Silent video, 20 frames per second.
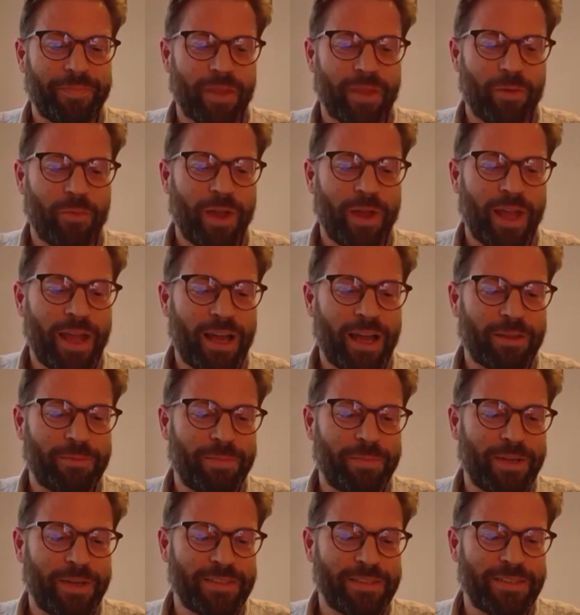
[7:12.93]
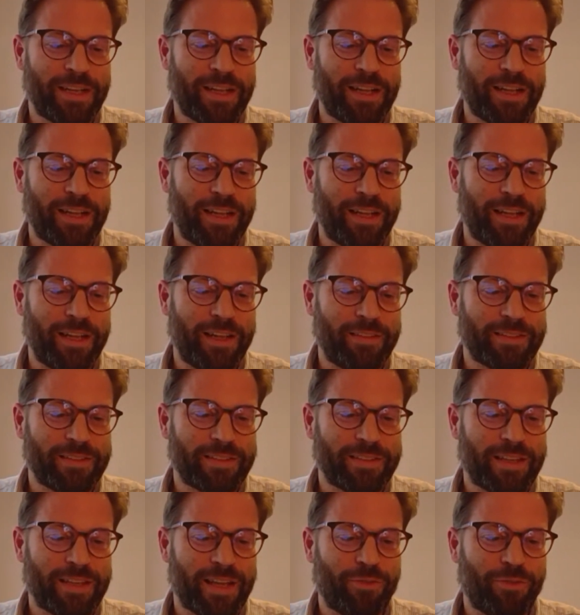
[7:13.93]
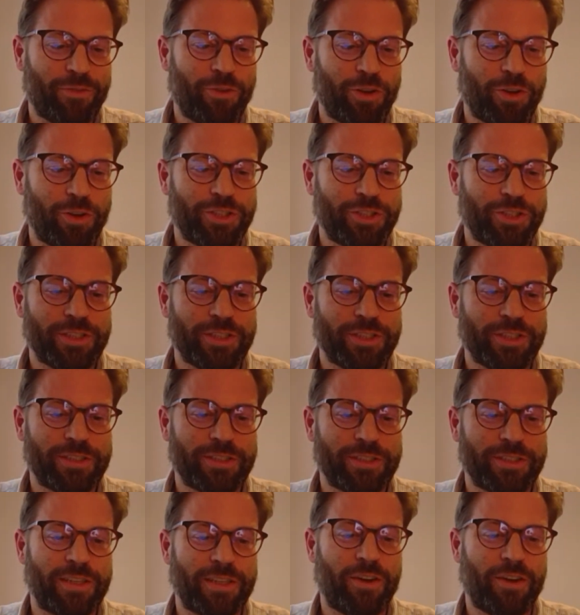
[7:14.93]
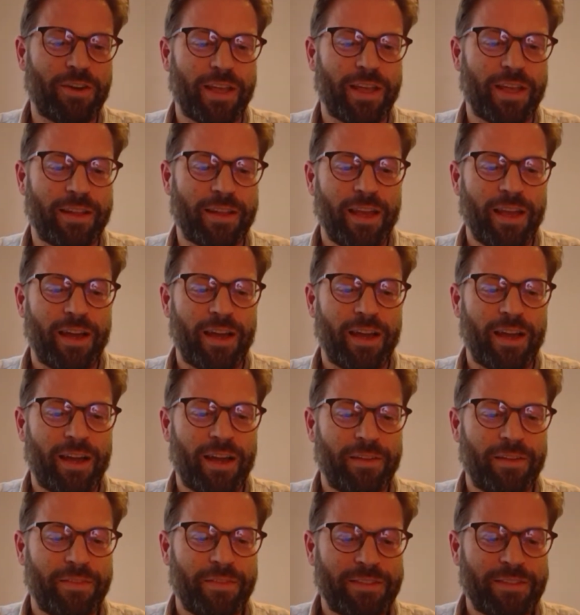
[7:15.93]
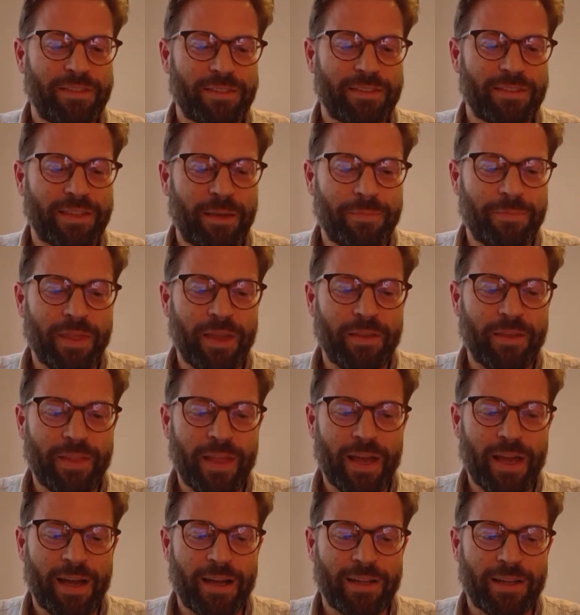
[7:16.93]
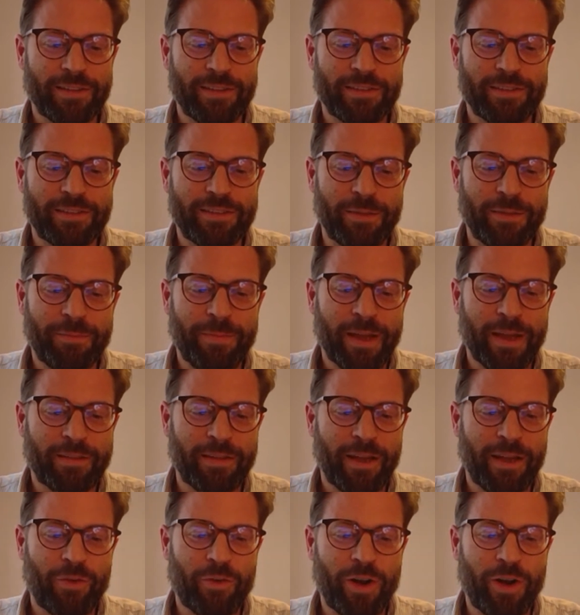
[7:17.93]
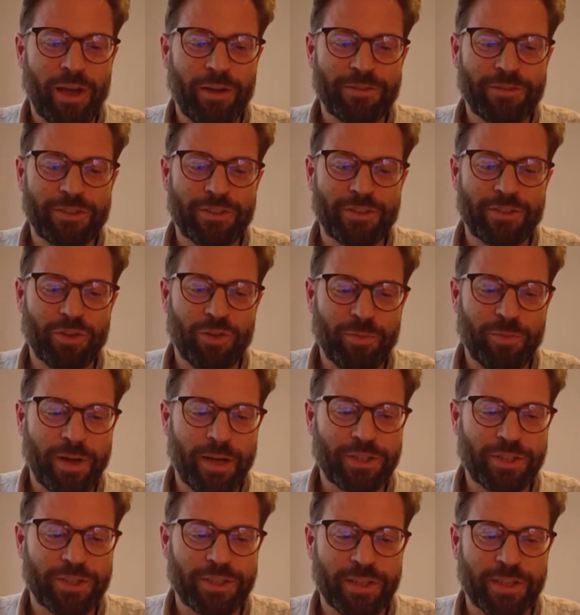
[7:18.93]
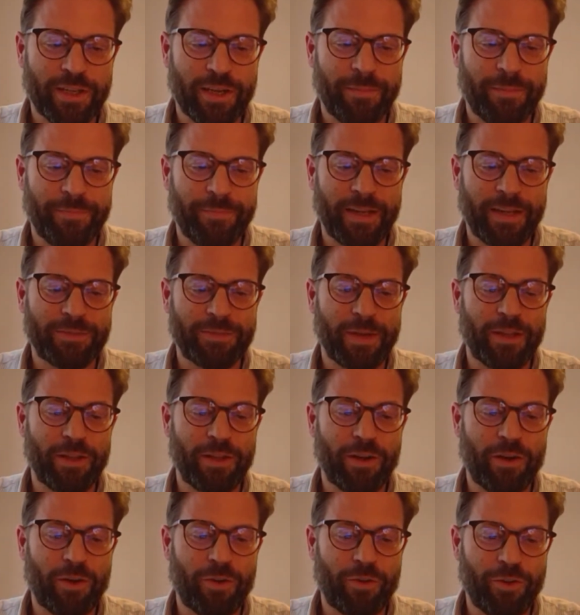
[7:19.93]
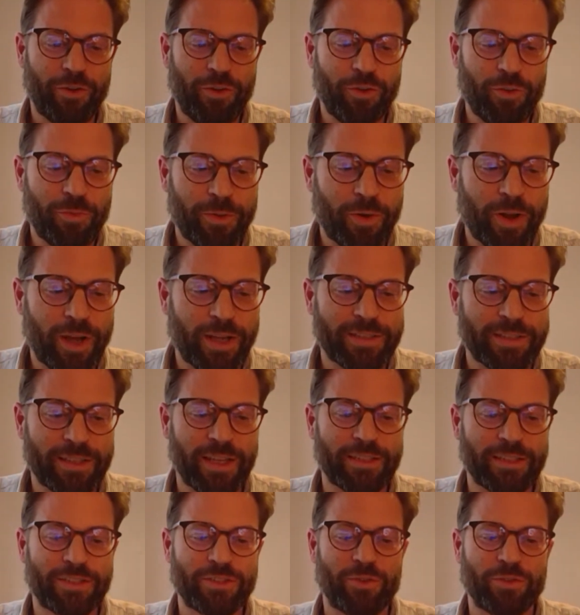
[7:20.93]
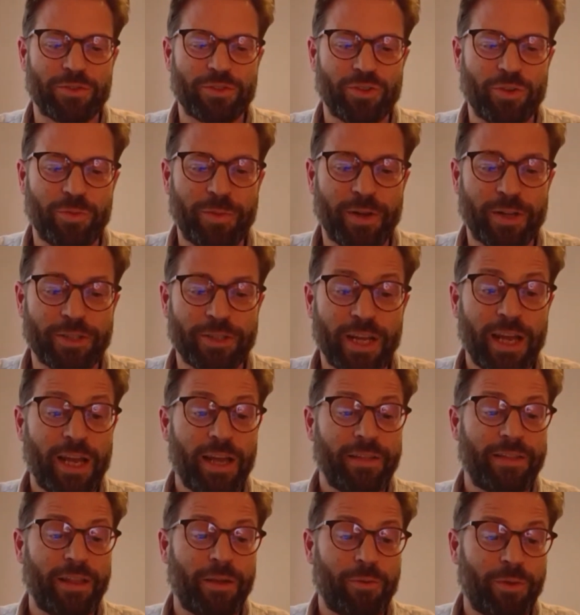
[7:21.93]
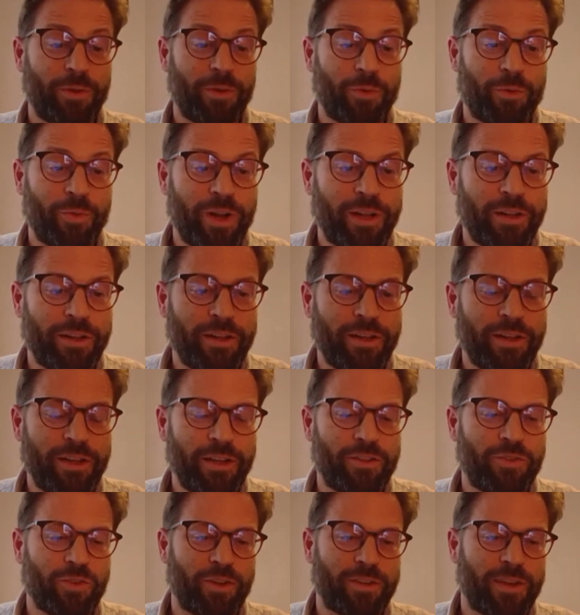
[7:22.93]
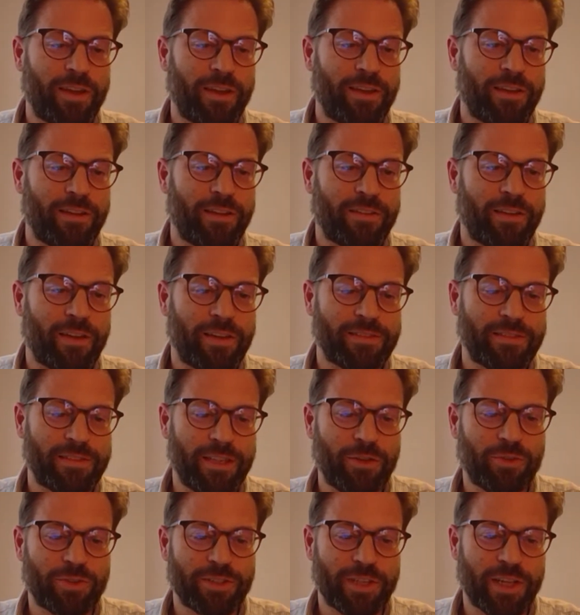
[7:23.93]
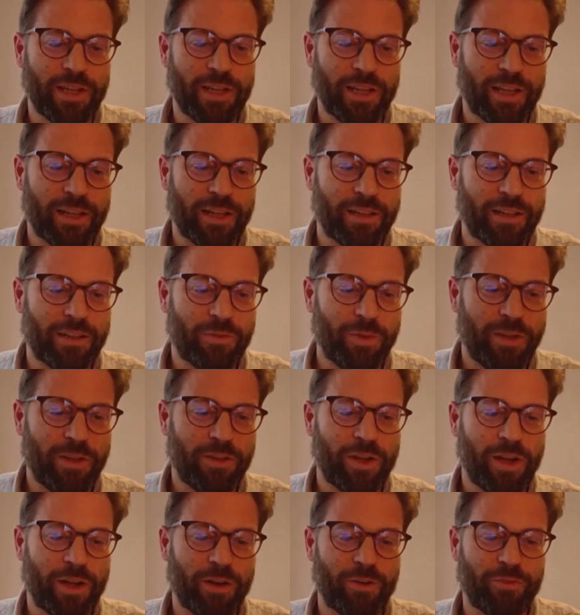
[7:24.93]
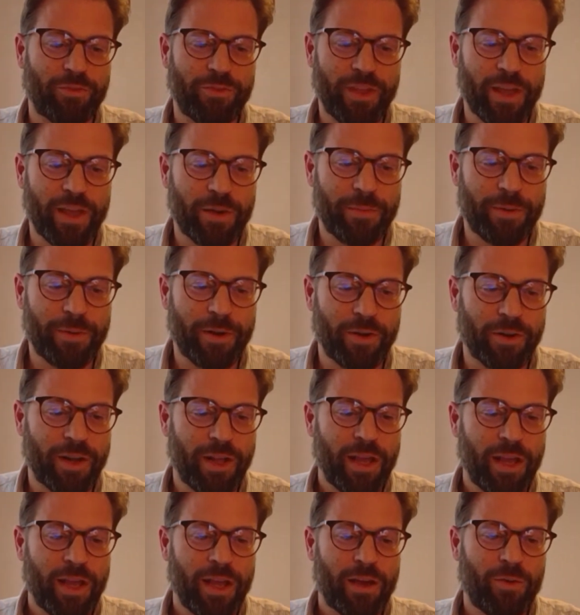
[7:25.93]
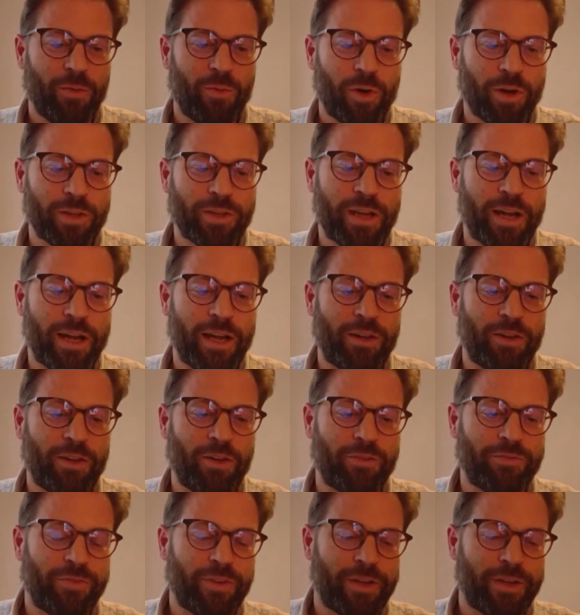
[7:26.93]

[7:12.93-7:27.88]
we had basically this kind of conscious now that this is something that is impacting our lives so much, and impacting our human rights and so on so much, that we really need to take it seriously, and we need to kind of think about what kind of